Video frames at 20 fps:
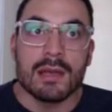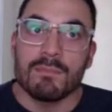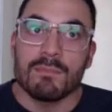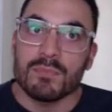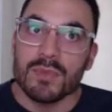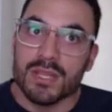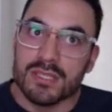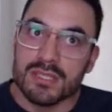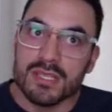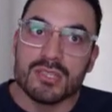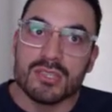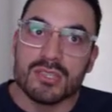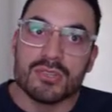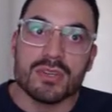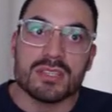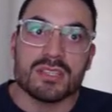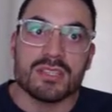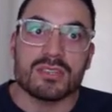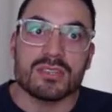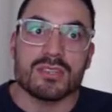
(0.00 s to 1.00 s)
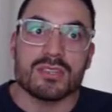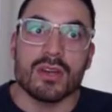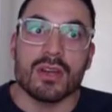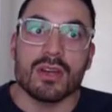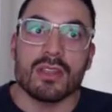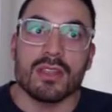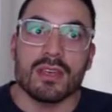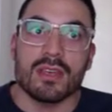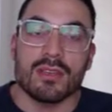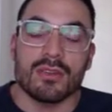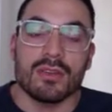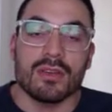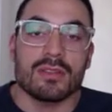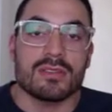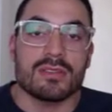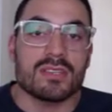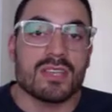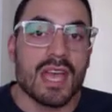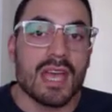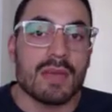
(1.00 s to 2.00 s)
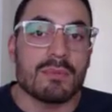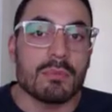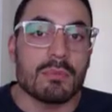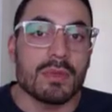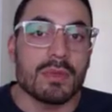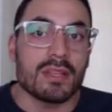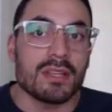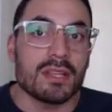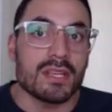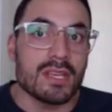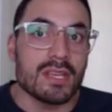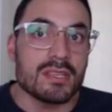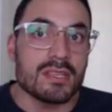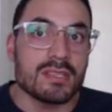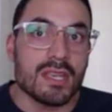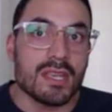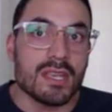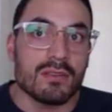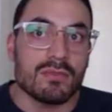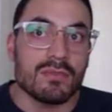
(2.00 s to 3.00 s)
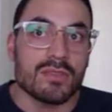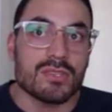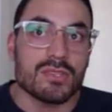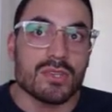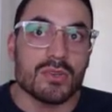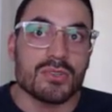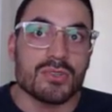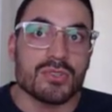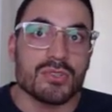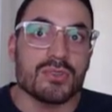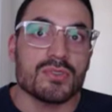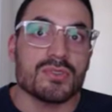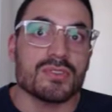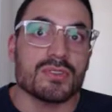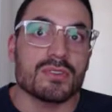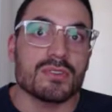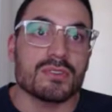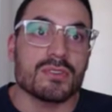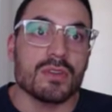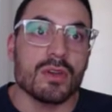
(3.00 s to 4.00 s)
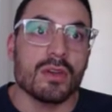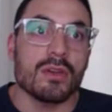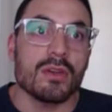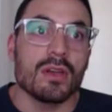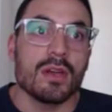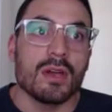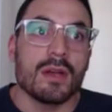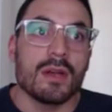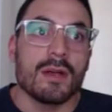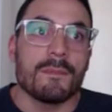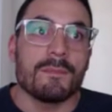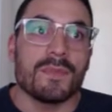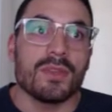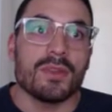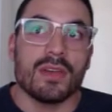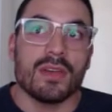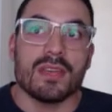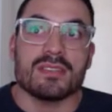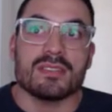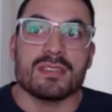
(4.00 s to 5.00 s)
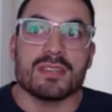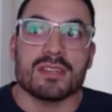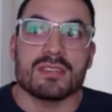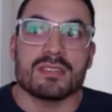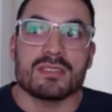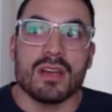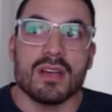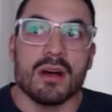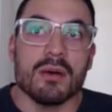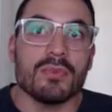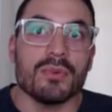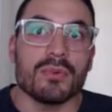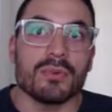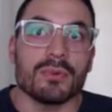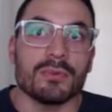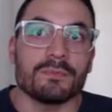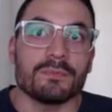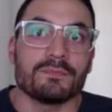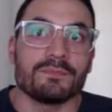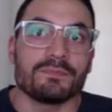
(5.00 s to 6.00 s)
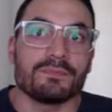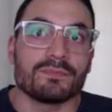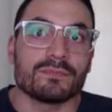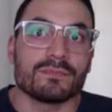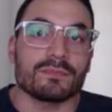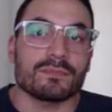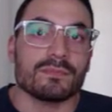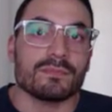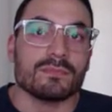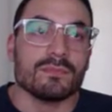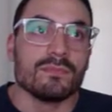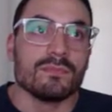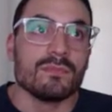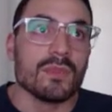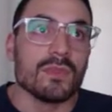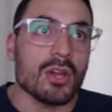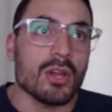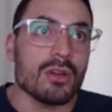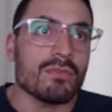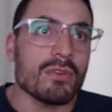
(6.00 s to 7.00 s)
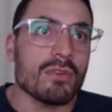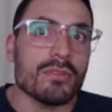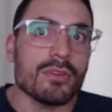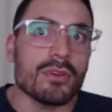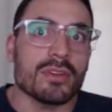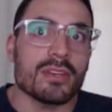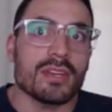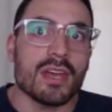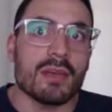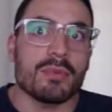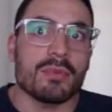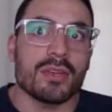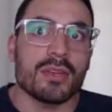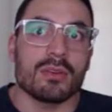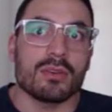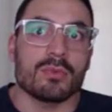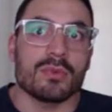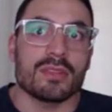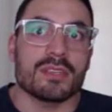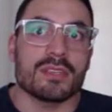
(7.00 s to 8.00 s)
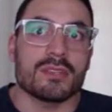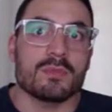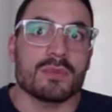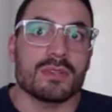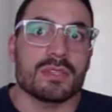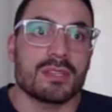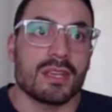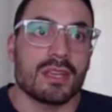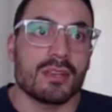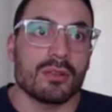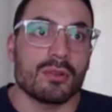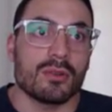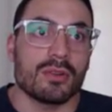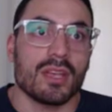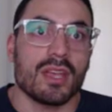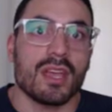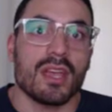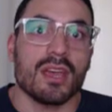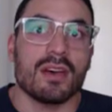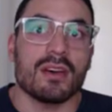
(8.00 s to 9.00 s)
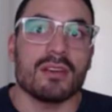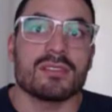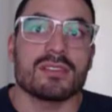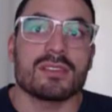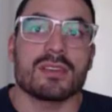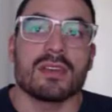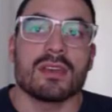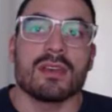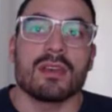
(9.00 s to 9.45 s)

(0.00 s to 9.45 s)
But it's interesting to know that this capability is here if you so choose to. So, as an example, over a 30-day period with this particular account,